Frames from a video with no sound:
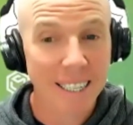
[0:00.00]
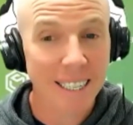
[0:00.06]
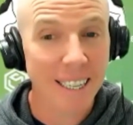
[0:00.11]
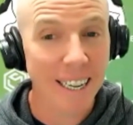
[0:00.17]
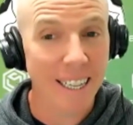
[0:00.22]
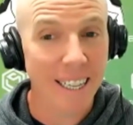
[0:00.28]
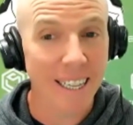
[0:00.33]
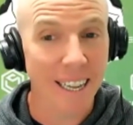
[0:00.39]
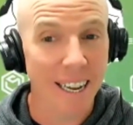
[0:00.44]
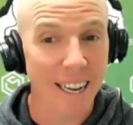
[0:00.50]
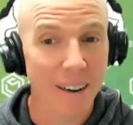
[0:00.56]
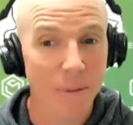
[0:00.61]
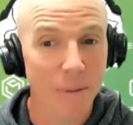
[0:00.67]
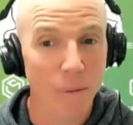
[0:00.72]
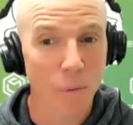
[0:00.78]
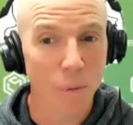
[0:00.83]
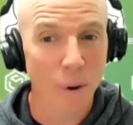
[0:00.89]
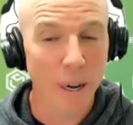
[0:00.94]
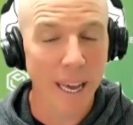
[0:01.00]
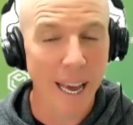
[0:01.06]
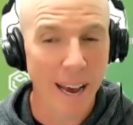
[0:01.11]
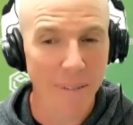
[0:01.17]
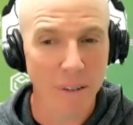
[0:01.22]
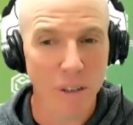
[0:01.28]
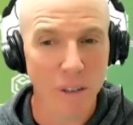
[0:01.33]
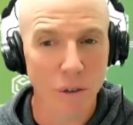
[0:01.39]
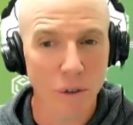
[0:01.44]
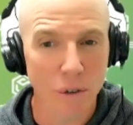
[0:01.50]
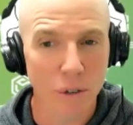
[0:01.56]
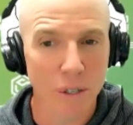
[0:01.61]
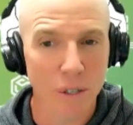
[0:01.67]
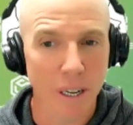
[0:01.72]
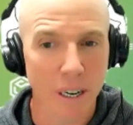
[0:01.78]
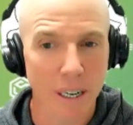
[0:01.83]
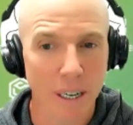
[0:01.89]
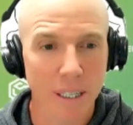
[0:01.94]
thing that we haven't
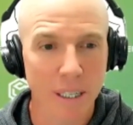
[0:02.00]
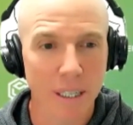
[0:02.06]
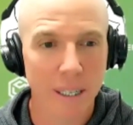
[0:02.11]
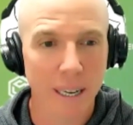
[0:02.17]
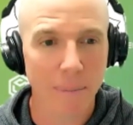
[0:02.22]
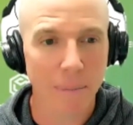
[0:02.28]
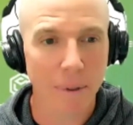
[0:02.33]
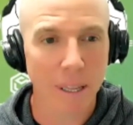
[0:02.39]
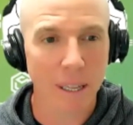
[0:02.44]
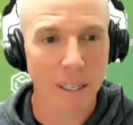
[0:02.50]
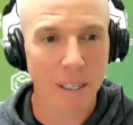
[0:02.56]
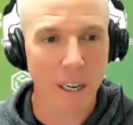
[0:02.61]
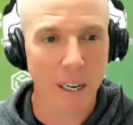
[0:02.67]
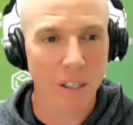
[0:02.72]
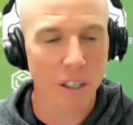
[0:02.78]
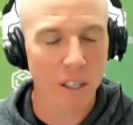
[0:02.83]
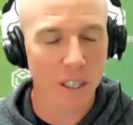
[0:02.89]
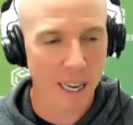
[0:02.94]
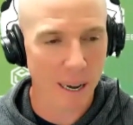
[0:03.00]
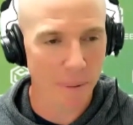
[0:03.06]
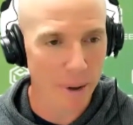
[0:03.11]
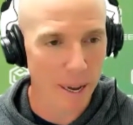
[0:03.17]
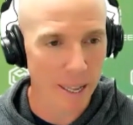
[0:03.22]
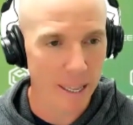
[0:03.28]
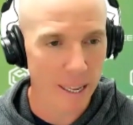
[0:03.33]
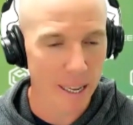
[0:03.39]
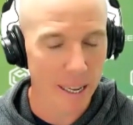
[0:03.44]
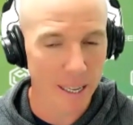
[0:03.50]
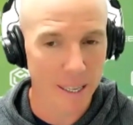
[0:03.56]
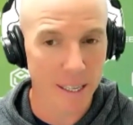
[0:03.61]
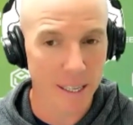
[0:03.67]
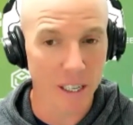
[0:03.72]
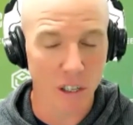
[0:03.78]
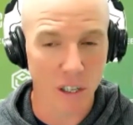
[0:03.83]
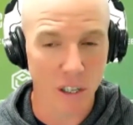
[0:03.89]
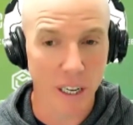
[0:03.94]
used, and it's something that's only just come out
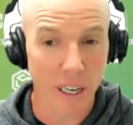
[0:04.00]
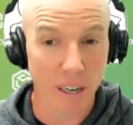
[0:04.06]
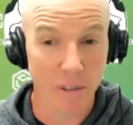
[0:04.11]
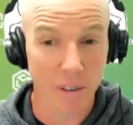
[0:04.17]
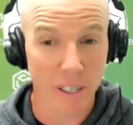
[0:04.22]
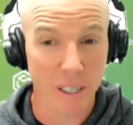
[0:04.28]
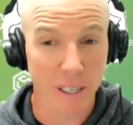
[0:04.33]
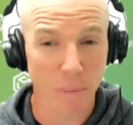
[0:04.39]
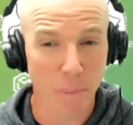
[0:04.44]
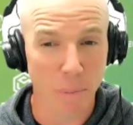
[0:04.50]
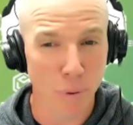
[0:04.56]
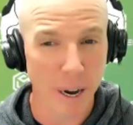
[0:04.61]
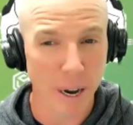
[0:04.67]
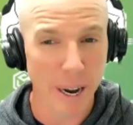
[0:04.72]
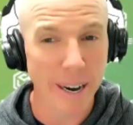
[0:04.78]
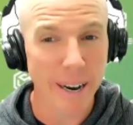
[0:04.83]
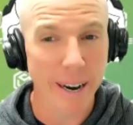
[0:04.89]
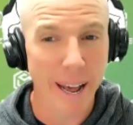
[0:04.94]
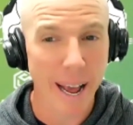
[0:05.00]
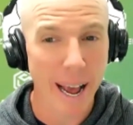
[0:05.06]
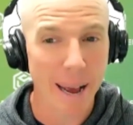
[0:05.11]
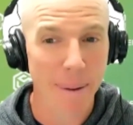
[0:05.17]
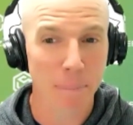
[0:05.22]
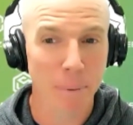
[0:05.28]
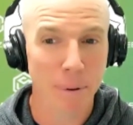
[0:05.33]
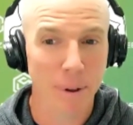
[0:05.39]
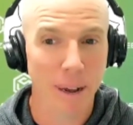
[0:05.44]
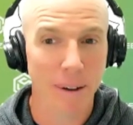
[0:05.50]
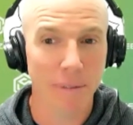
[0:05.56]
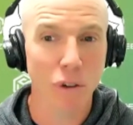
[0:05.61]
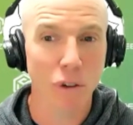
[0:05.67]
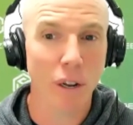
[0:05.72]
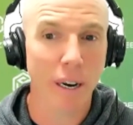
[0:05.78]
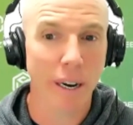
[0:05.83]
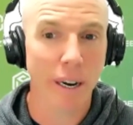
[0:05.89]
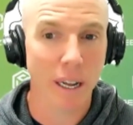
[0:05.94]
this year, is the branded app. Have you
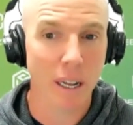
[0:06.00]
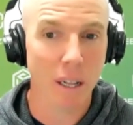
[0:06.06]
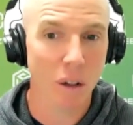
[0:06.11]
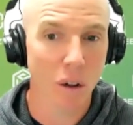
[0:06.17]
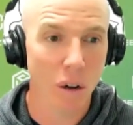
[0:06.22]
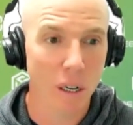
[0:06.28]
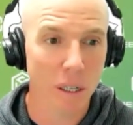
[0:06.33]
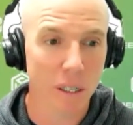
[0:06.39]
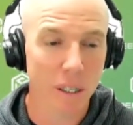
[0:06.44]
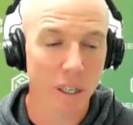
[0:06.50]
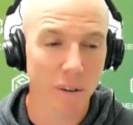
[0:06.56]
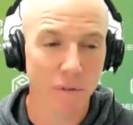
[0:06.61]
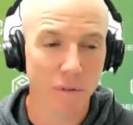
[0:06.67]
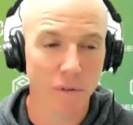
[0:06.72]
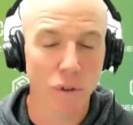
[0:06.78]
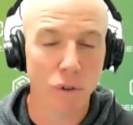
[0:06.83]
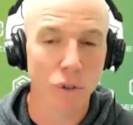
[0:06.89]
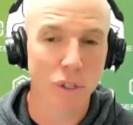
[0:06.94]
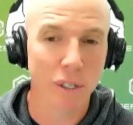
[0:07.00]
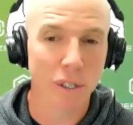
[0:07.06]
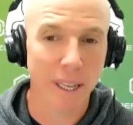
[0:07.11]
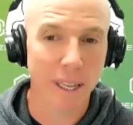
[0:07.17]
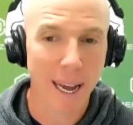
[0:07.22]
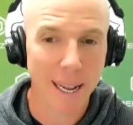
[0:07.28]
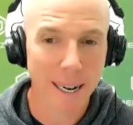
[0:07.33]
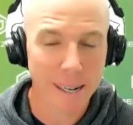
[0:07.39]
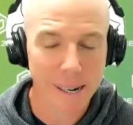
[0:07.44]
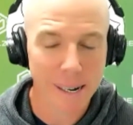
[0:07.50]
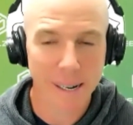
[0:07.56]
got any clients that have used that?